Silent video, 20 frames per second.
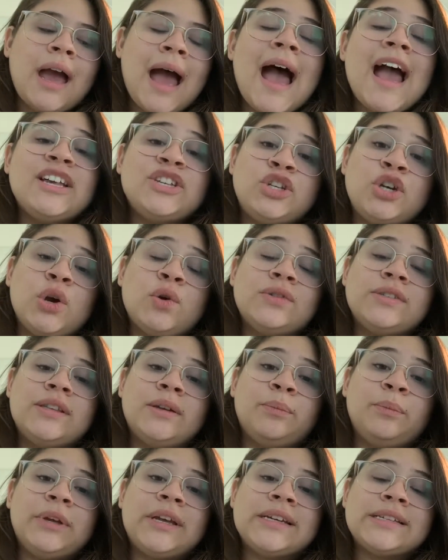I chose
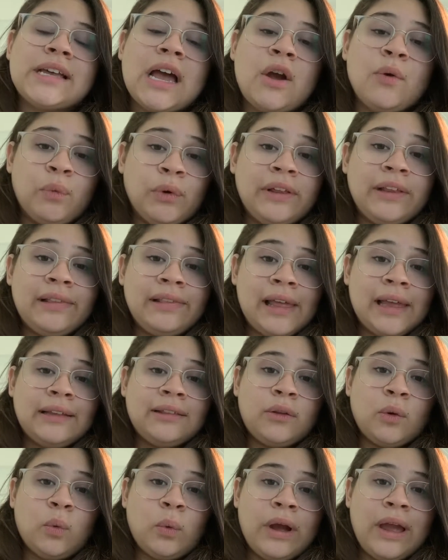them because I really
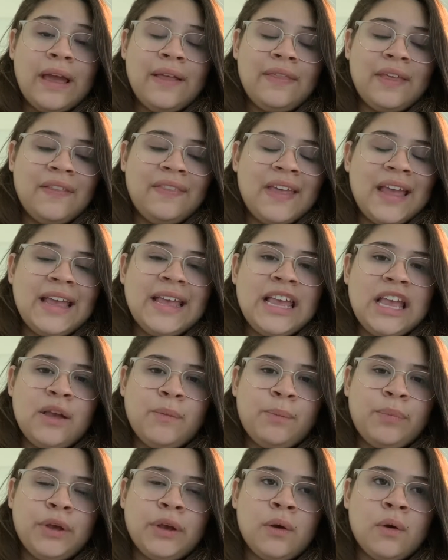like the way that they
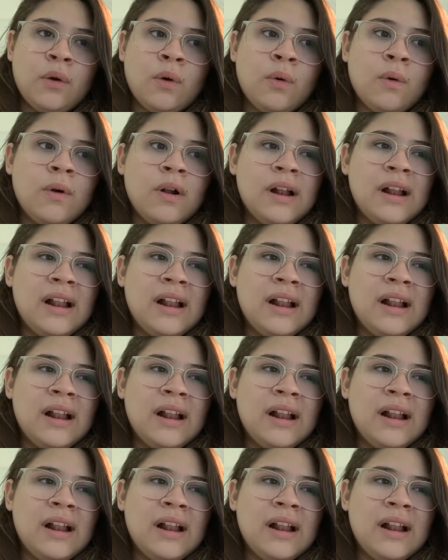keep you